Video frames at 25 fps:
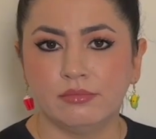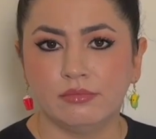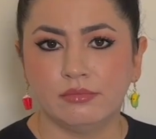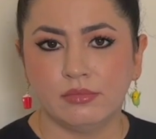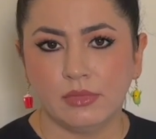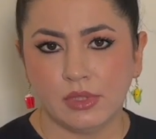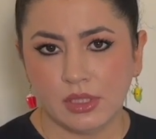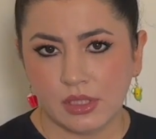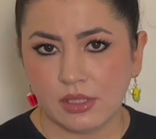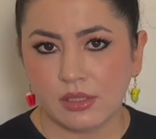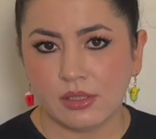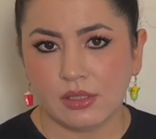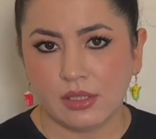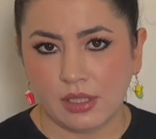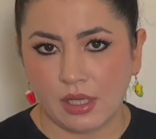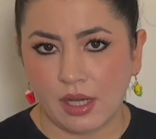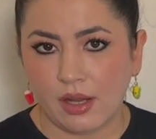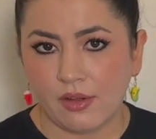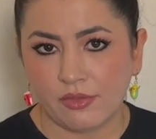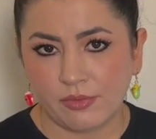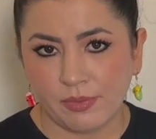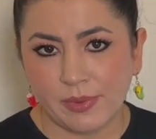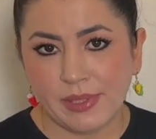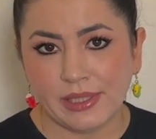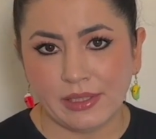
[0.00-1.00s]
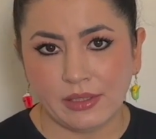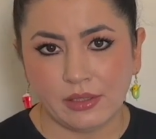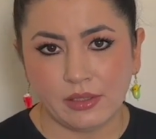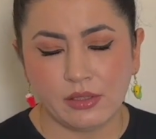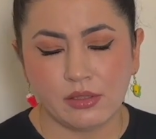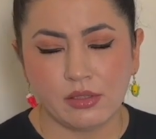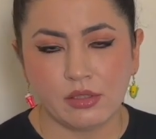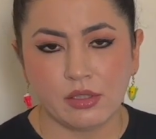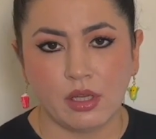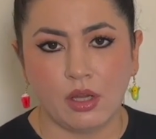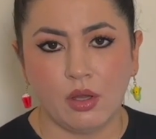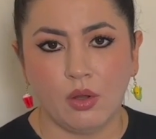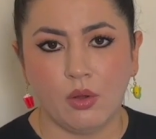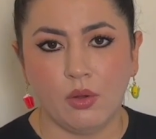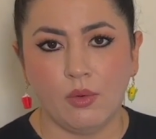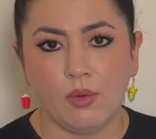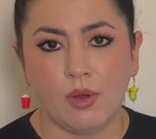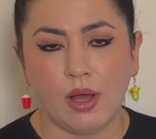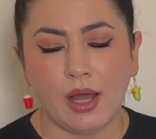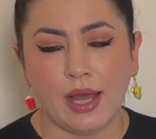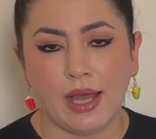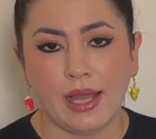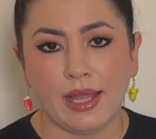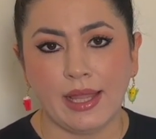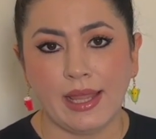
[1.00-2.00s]
It's enough milk, so
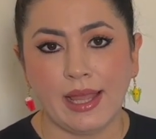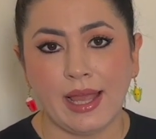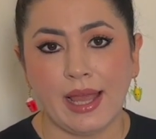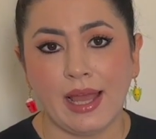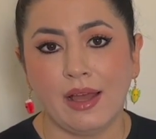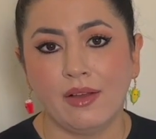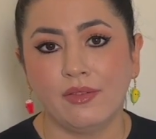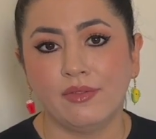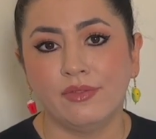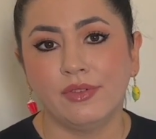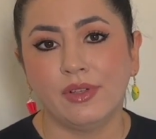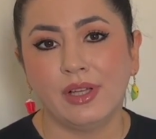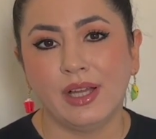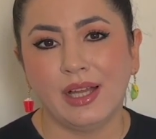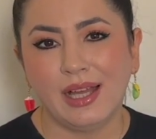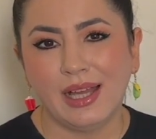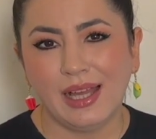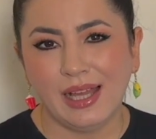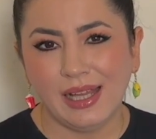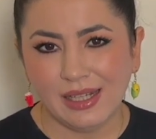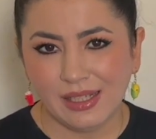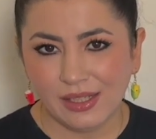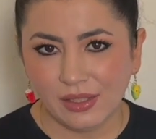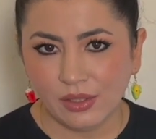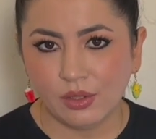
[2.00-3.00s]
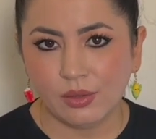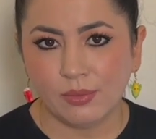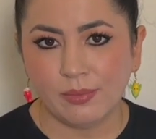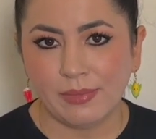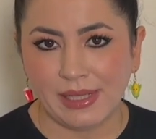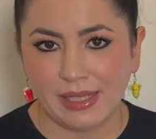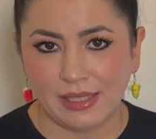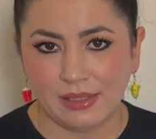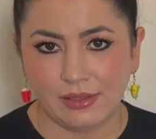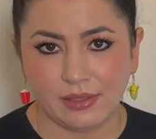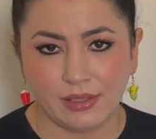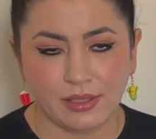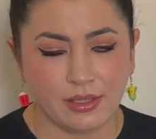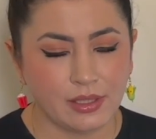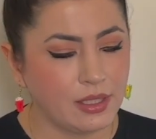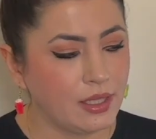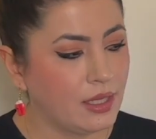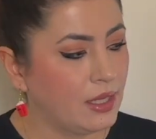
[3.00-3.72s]
I have a little milk.